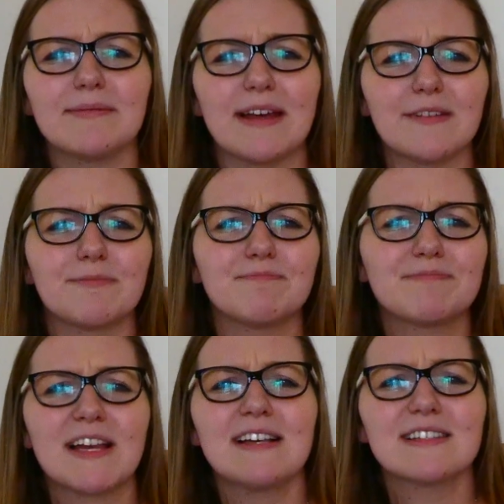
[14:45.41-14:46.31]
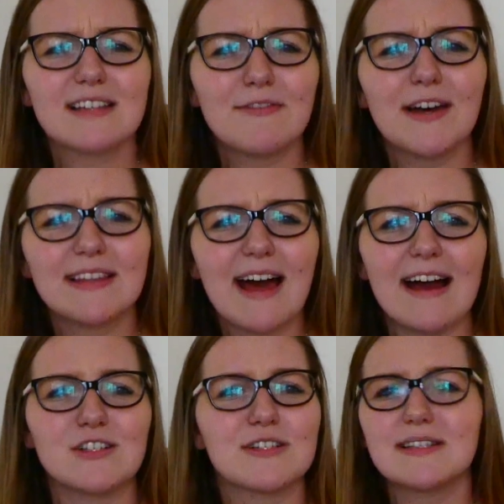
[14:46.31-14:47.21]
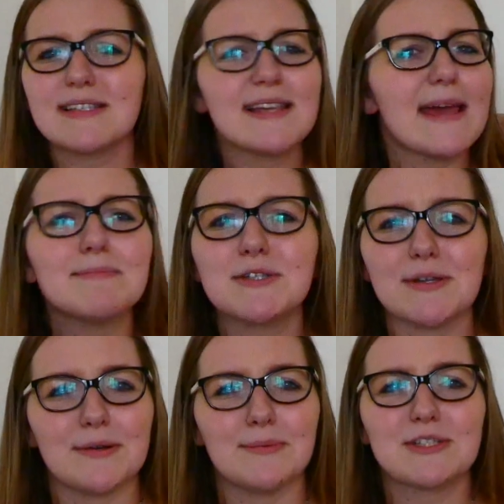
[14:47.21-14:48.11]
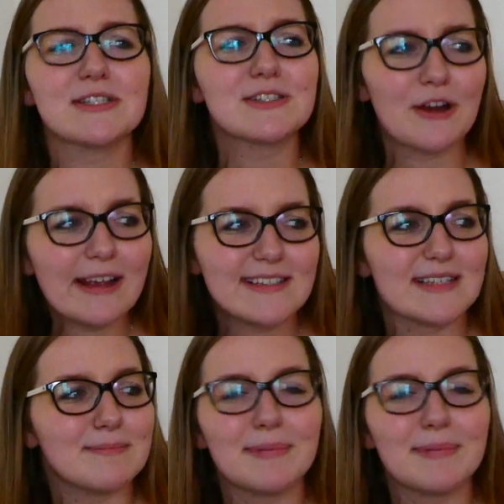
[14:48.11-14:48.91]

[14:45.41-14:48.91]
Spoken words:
Like, stuff like that just escapes you, which is crazy,